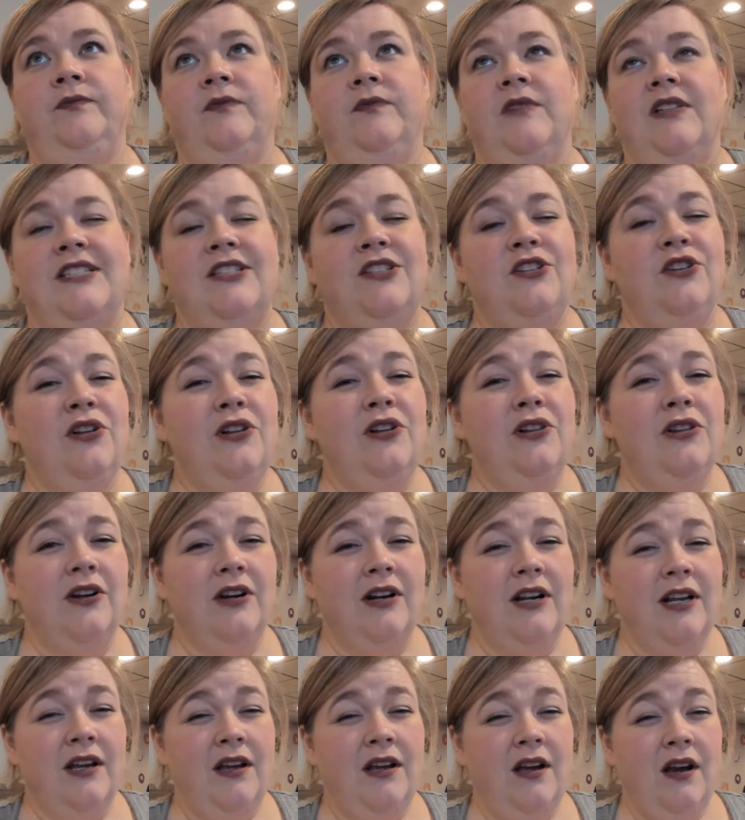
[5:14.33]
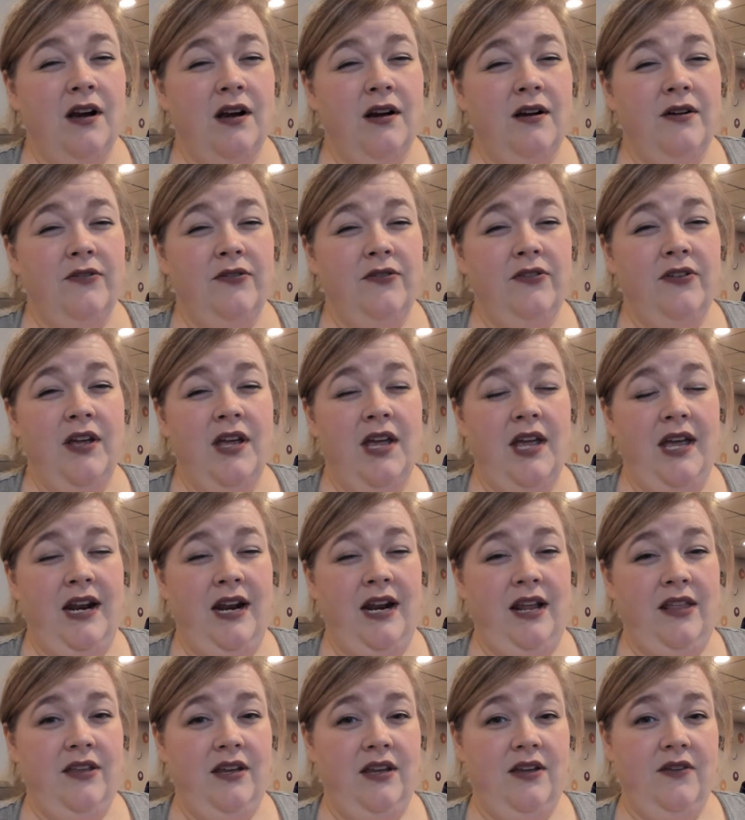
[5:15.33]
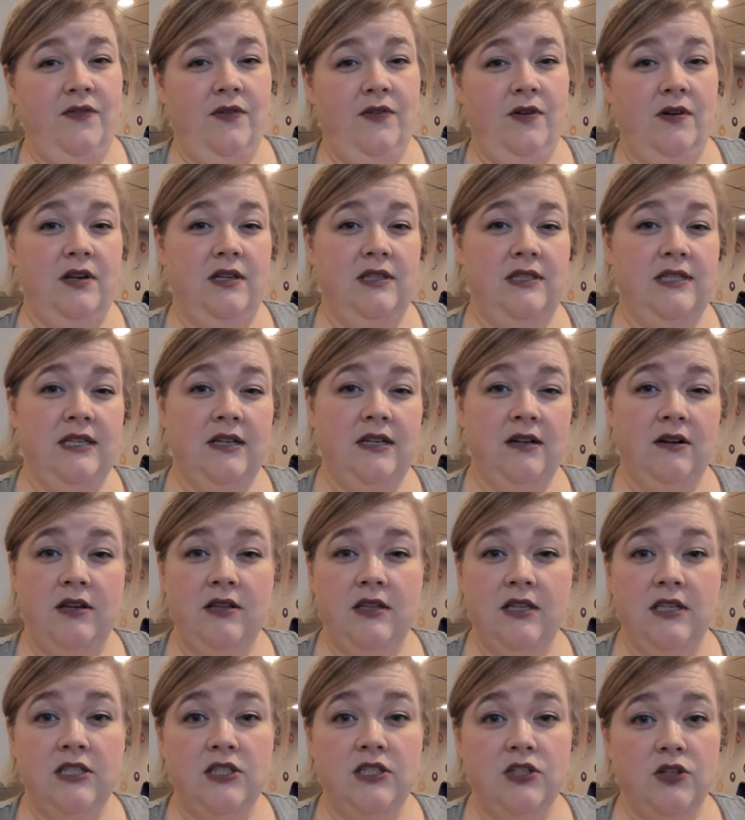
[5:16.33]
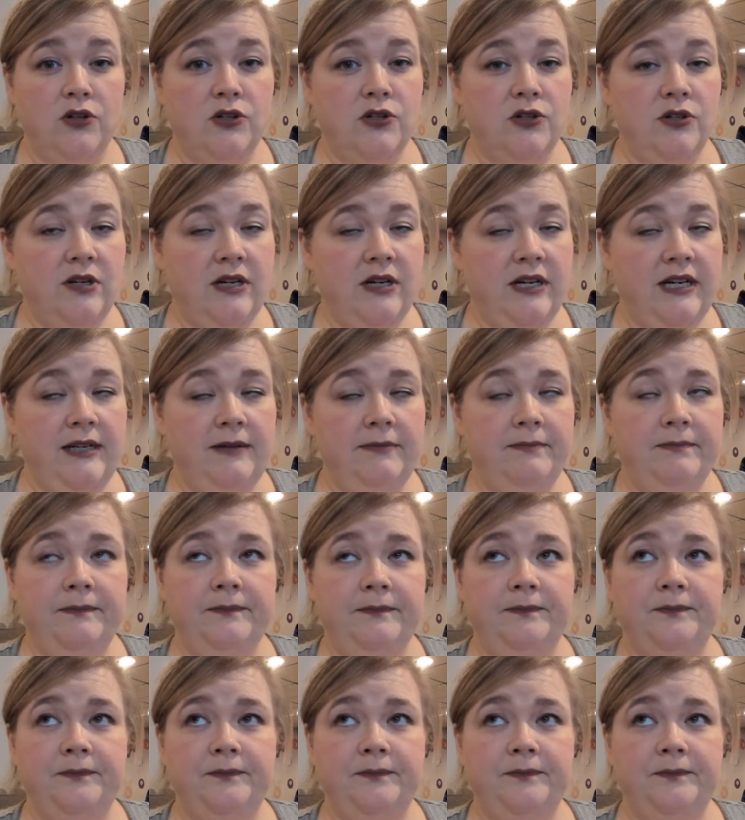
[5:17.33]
still a learning curve. And I think if you're considering this surgery,